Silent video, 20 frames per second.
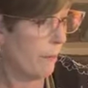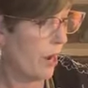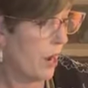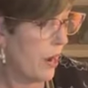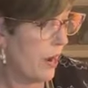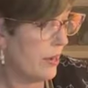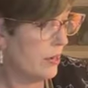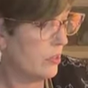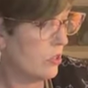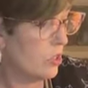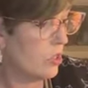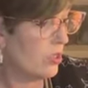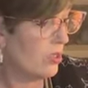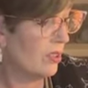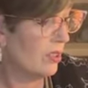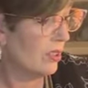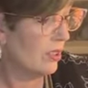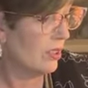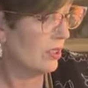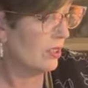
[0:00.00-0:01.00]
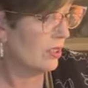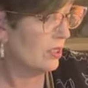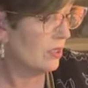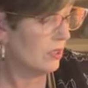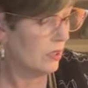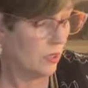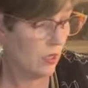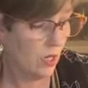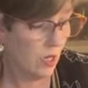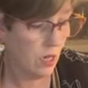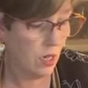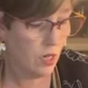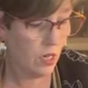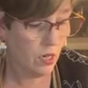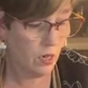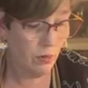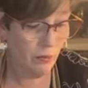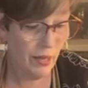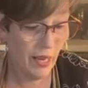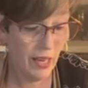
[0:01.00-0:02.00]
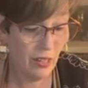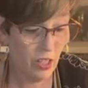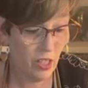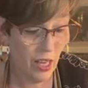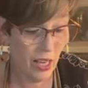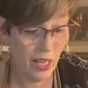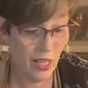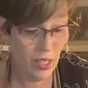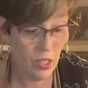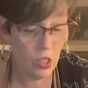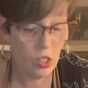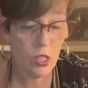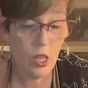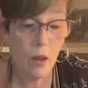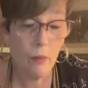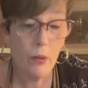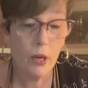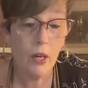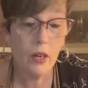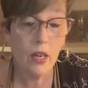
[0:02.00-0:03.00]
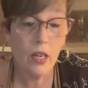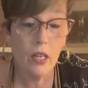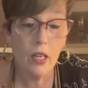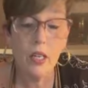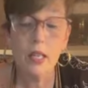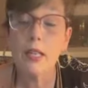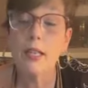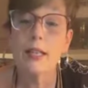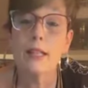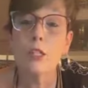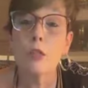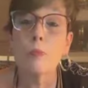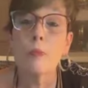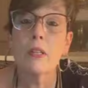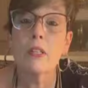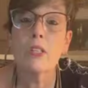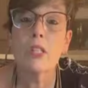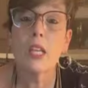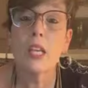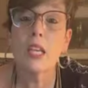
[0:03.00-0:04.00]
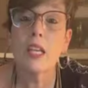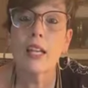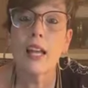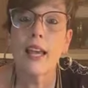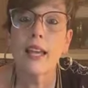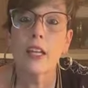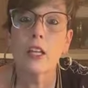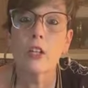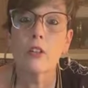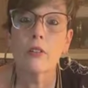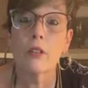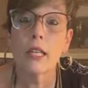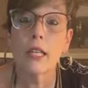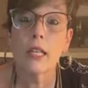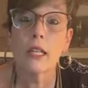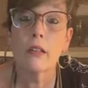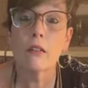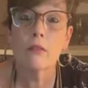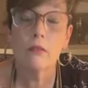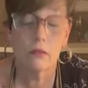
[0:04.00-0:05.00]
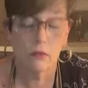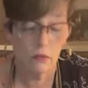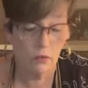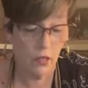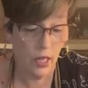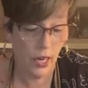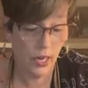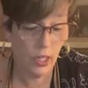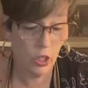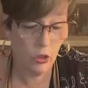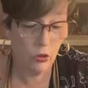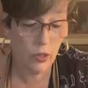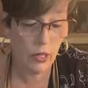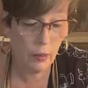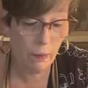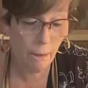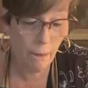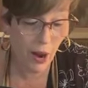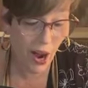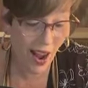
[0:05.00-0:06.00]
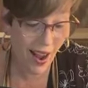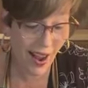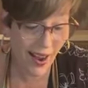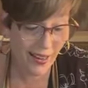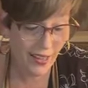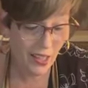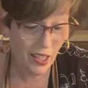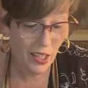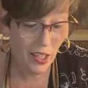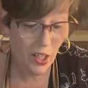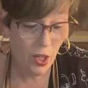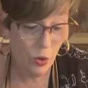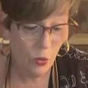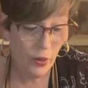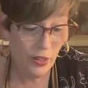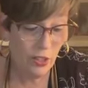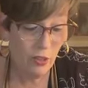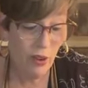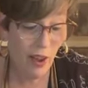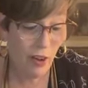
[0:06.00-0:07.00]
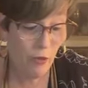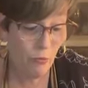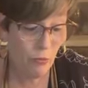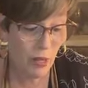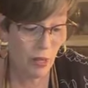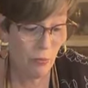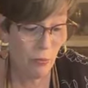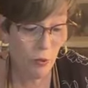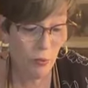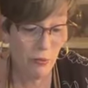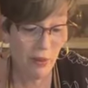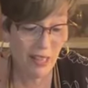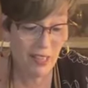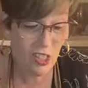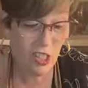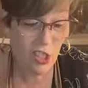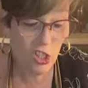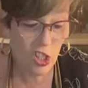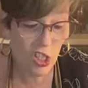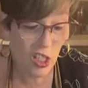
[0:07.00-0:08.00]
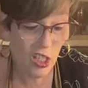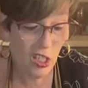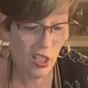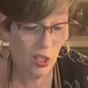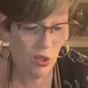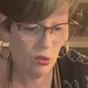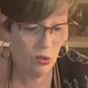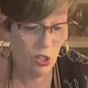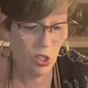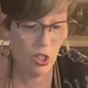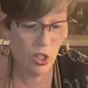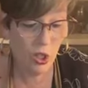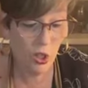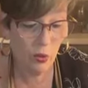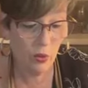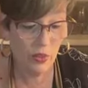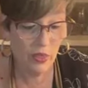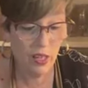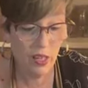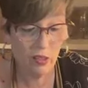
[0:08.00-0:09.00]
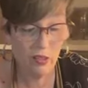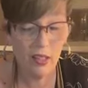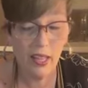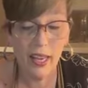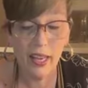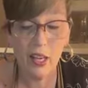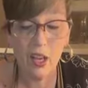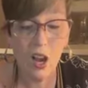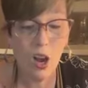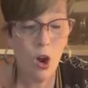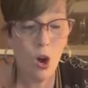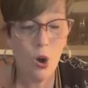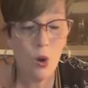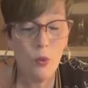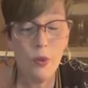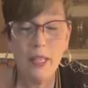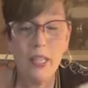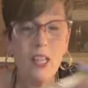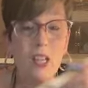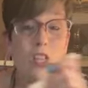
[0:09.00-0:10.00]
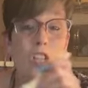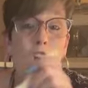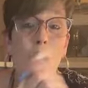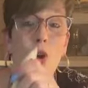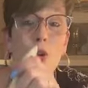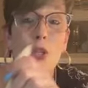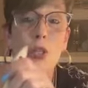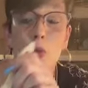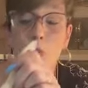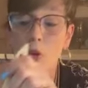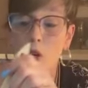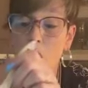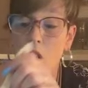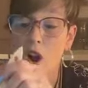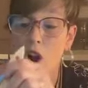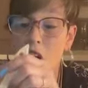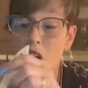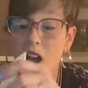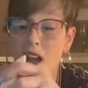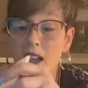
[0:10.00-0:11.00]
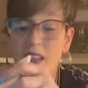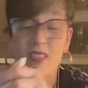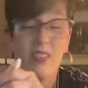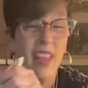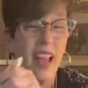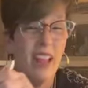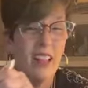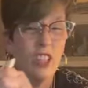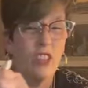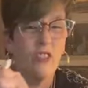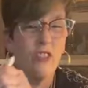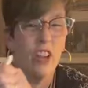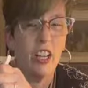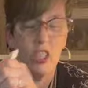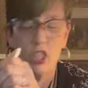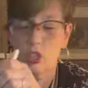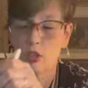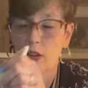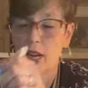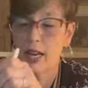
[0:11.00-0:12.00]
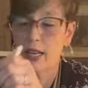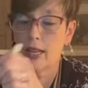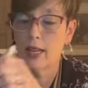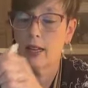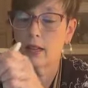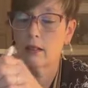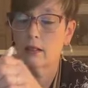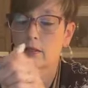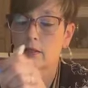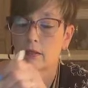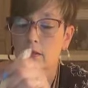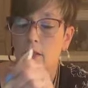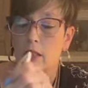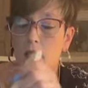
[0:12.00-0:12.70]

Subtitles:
But and it is summer and it is busy, and I agree. But when you have people messaging you too and they're like, oh, we didn't know you were on, that's frustrating.